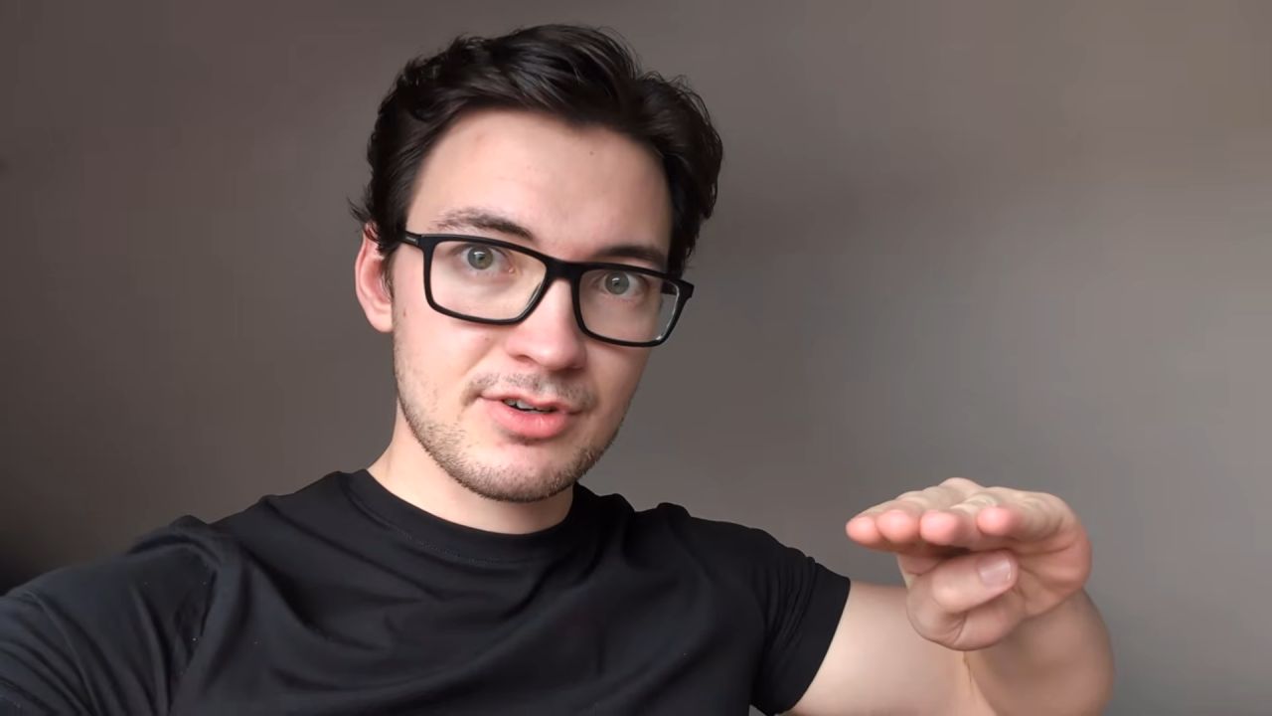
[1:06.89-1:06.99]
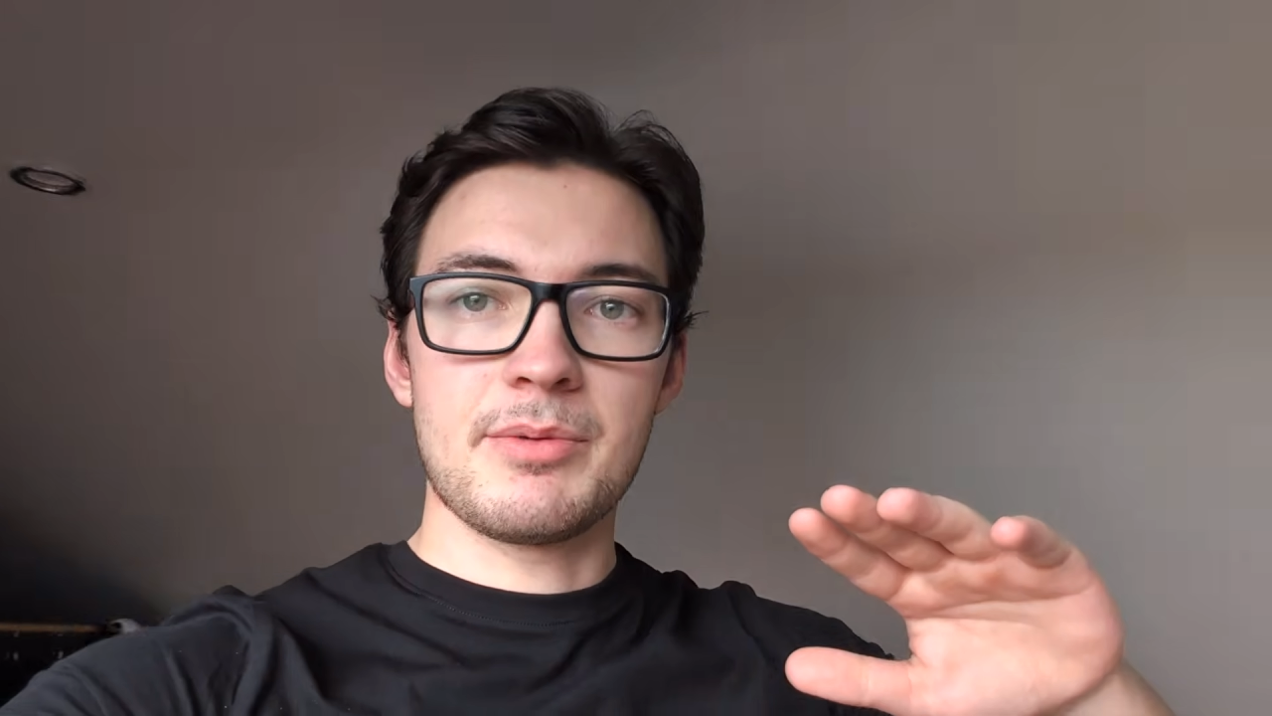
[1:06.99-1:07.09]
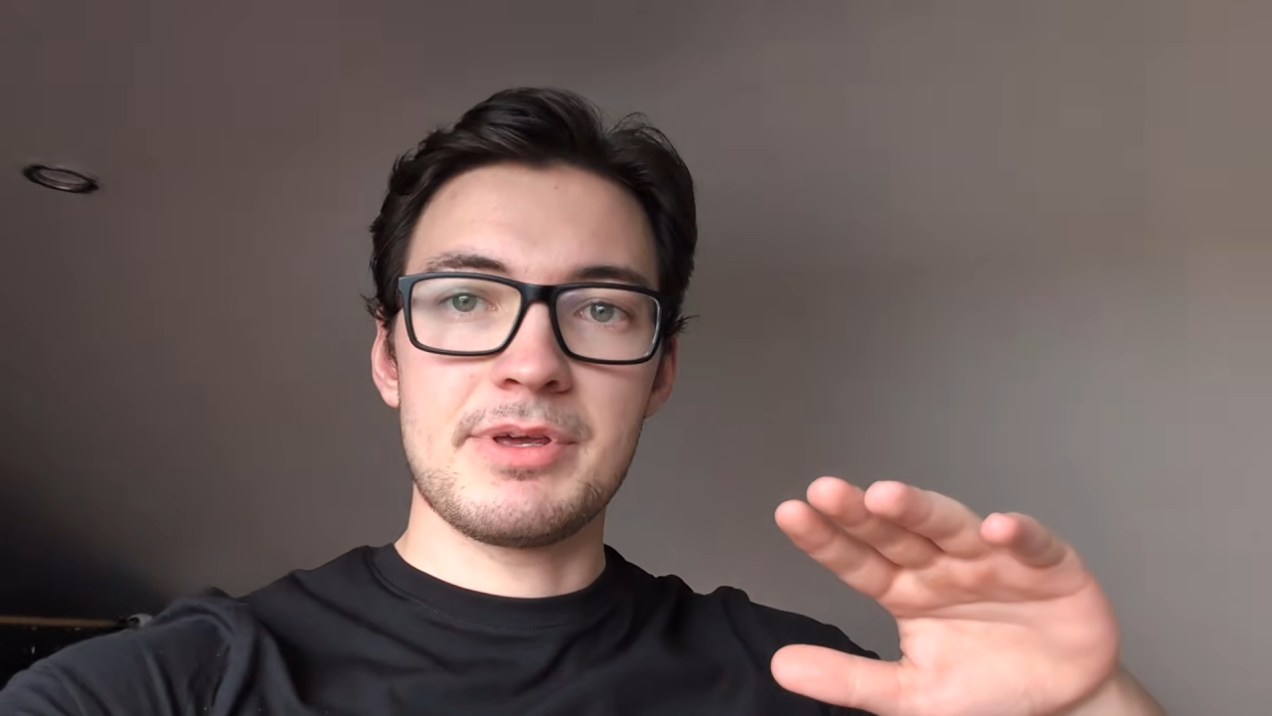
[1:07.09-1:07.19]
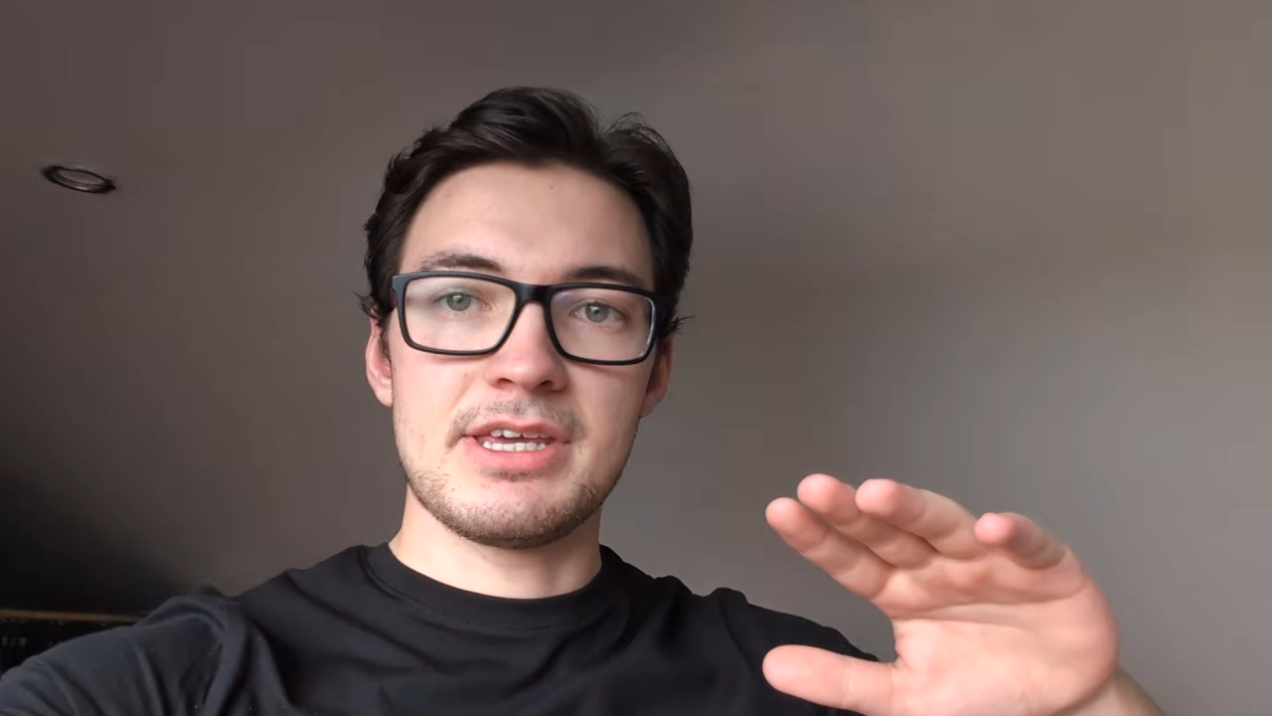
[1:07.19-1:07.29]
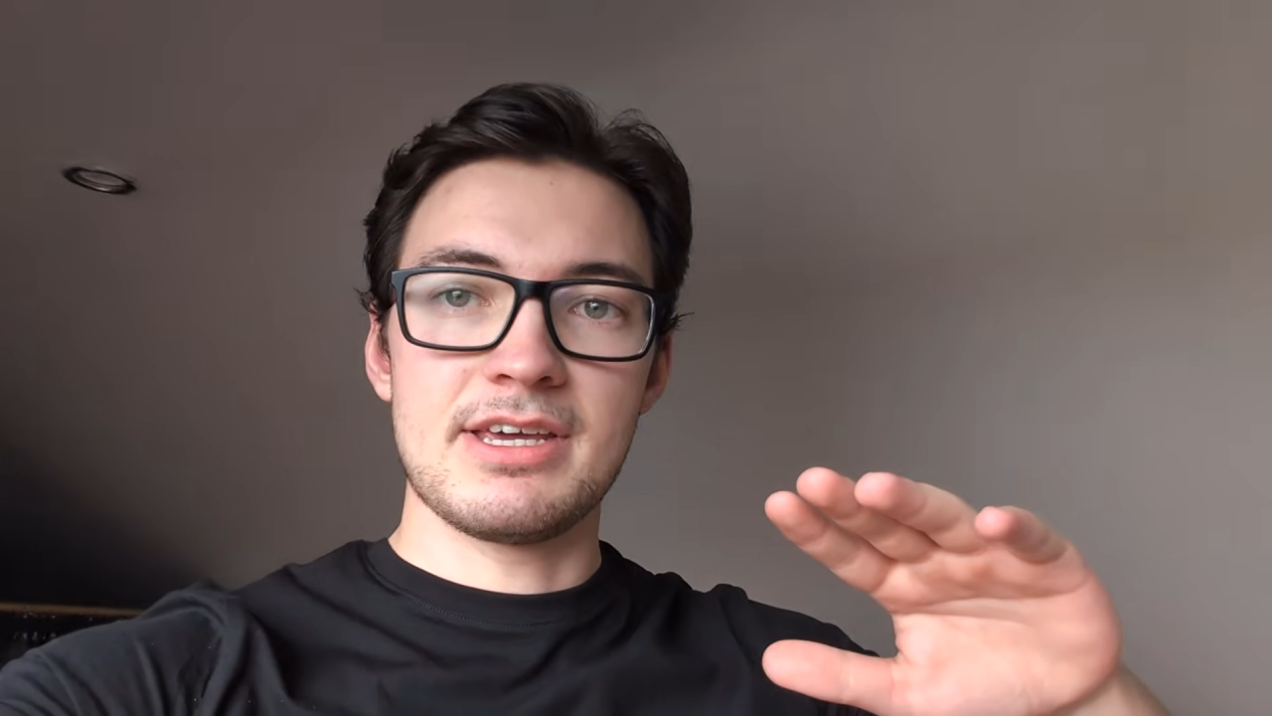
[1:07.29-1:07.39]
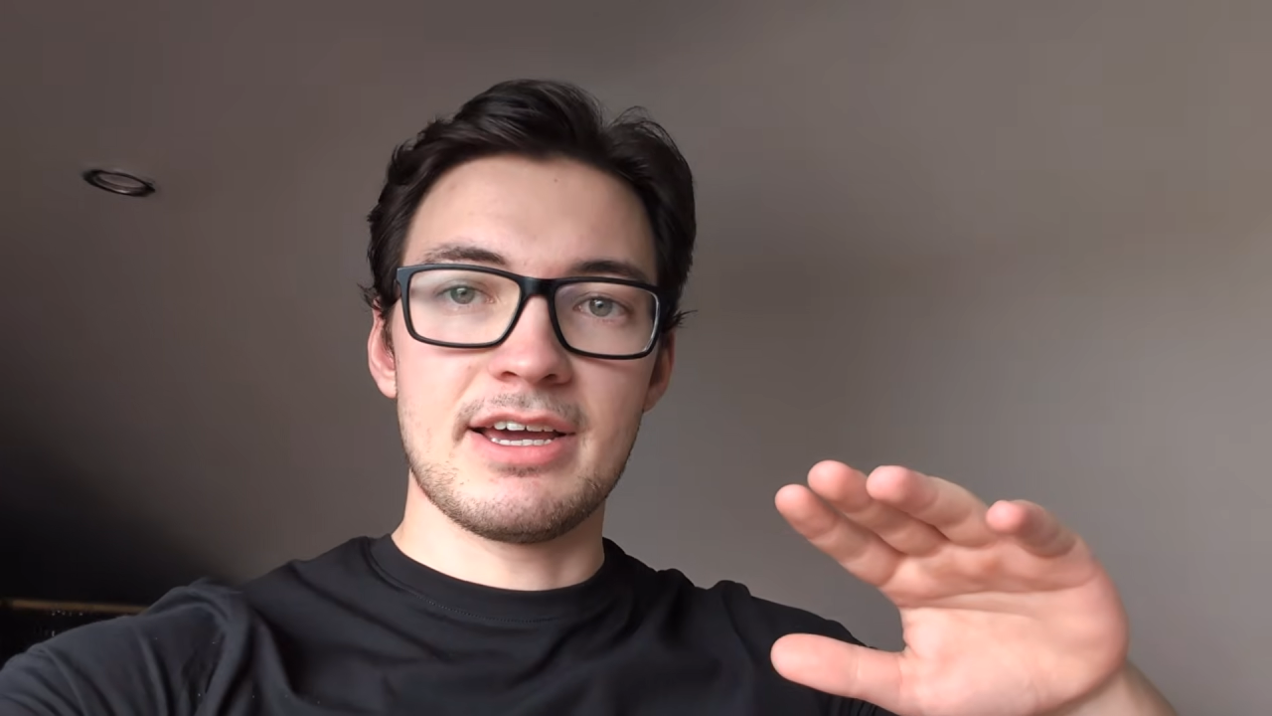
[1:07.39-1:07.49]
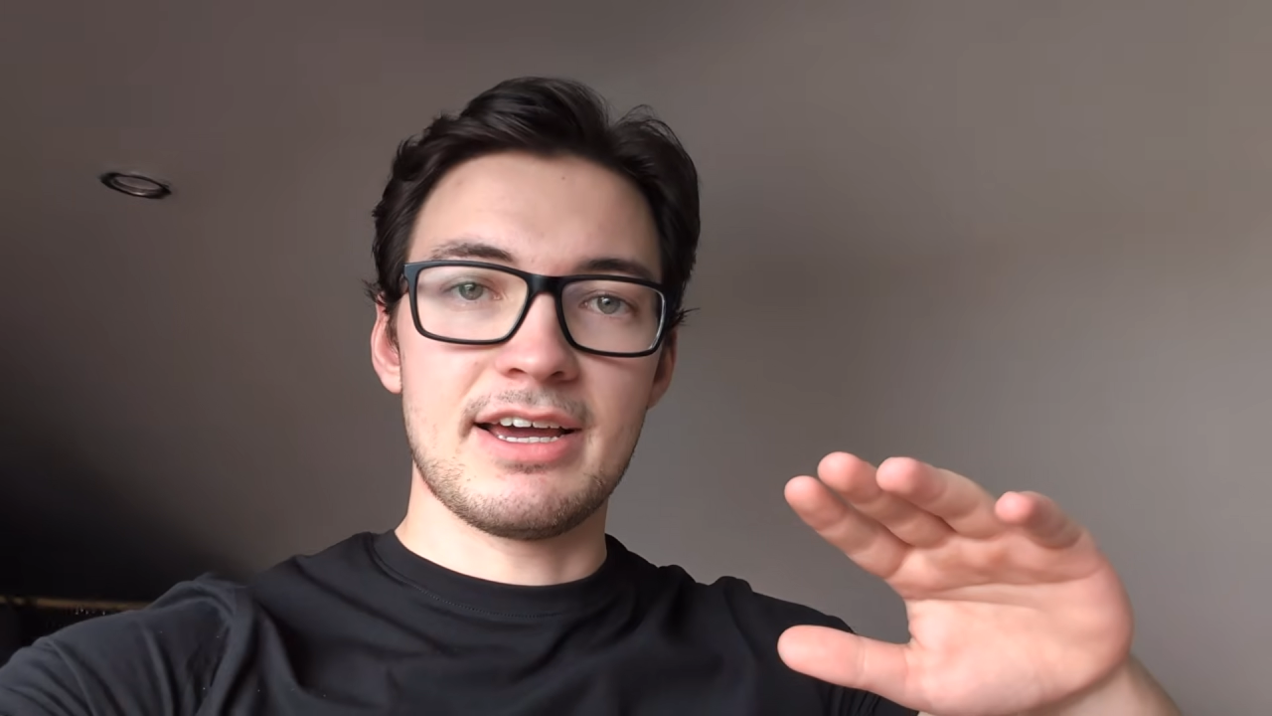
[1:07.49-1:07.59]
going to be